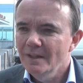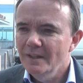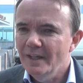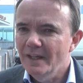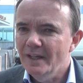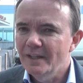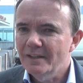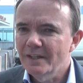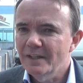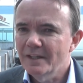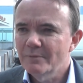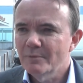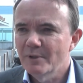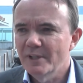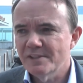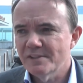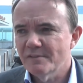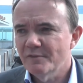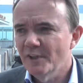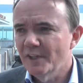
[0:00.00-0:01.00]
Yeah, I think
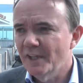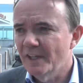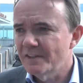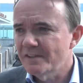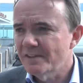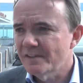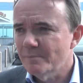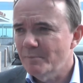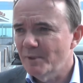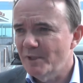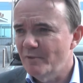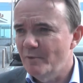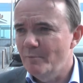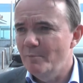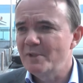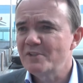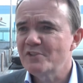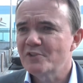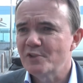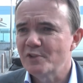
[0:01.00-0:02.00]
raising finance is a bit of a
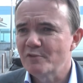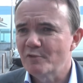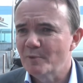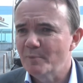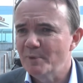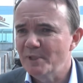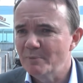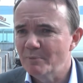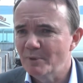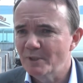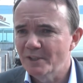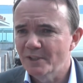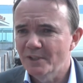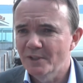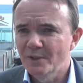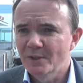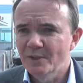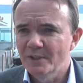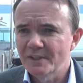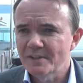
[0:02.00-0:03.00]
mystery for people. You
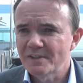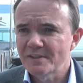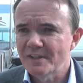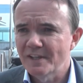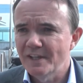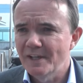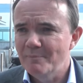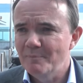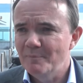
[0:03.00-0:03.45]
know, it's